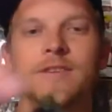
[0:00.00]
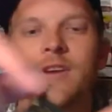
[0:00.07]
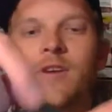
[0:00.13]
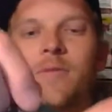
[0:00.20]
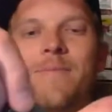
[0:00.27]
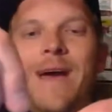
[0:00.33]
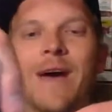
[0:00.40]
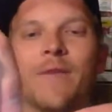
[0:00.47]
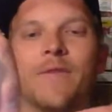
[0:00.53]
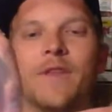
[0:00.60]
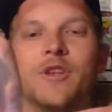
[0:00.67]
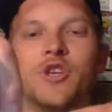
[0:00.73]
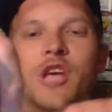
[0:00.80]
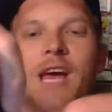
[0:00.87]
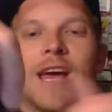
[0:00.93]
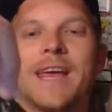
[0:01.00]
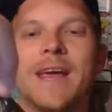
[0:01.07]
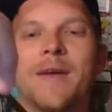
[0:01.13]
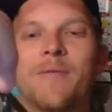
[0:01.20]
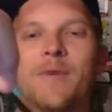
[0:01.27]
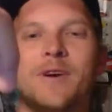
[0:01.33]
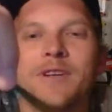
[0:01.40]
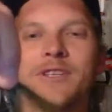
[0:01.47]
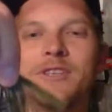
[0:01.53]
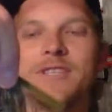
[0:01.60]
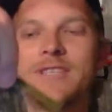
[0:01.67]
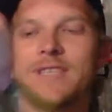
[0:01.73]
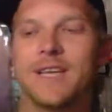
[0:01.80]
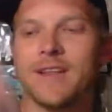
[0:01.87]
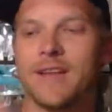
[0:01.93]
Don't mount the jackhammers, you
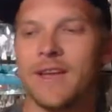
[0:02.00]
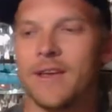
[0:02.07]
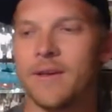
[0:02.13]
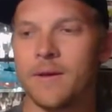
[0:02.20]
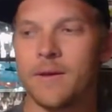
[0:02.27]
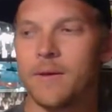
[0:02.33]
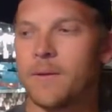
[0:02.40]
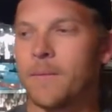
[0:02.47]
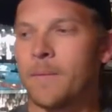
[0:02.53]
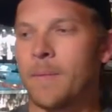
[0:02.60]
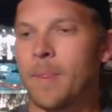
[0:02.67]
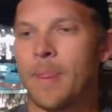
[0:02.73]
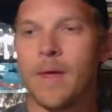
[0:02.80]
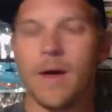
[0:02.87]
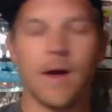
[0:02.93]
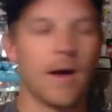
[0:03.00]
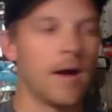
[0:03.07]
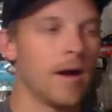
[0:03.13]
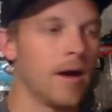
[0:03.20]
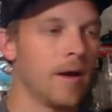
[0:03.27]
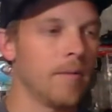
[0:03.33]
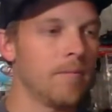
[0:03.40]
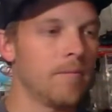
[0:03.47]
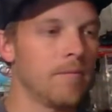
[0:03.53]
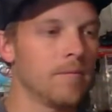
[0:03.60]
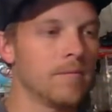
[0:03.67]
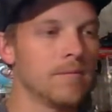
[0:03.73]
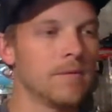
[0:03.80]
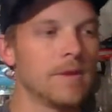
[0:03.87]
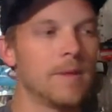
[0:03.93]
silly. Um,
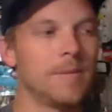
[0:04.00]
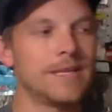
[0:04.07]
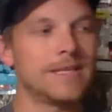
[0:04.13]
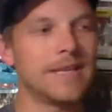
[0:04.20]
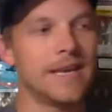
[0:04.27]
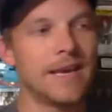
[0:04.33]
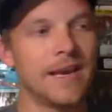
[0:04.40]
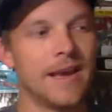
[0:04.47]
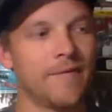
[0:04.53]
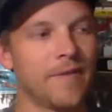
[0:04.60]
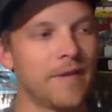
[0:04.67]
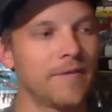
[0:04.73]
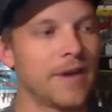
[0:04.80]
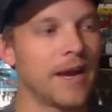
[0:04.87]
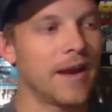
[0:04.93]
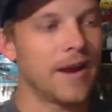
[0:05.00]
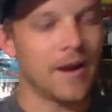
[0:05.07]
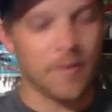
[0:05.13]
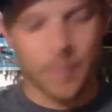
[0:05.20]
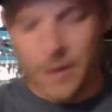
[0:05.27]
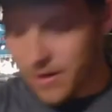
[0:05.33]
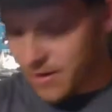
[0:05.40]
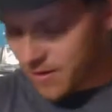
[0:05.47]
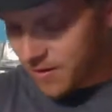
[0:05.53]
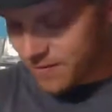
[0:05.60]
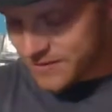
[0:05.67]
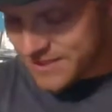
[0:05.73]
let me see if I've got a pair of